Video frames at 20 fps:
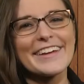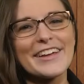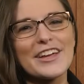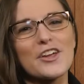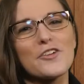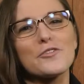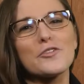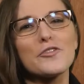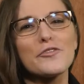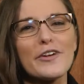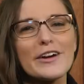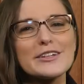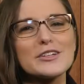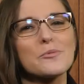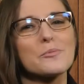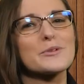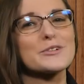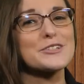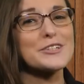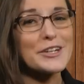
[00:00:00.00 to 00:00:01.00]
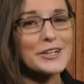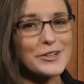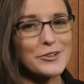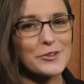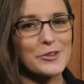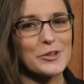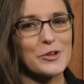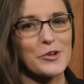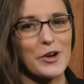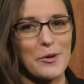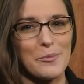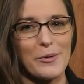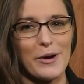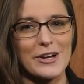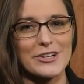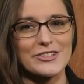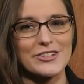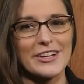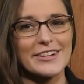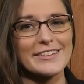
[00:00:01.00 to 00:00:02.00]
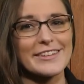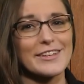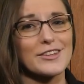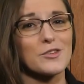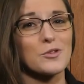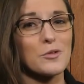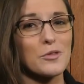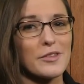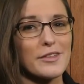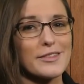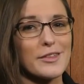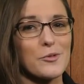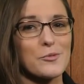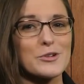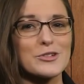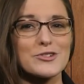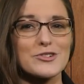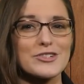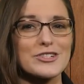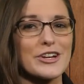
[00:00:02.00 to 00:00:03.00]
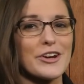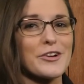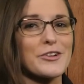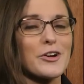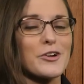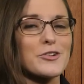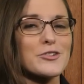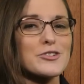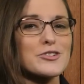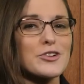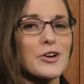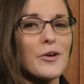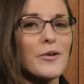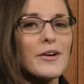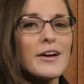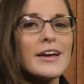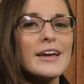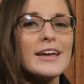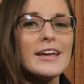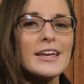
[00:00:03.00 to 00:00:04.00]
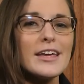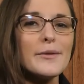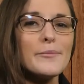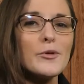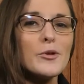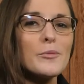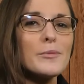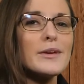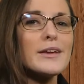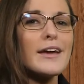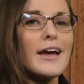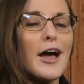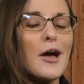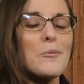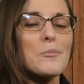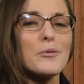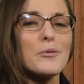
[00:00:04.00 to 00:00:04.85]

If you find a particularly great project and you think that we should share it on our show, email me at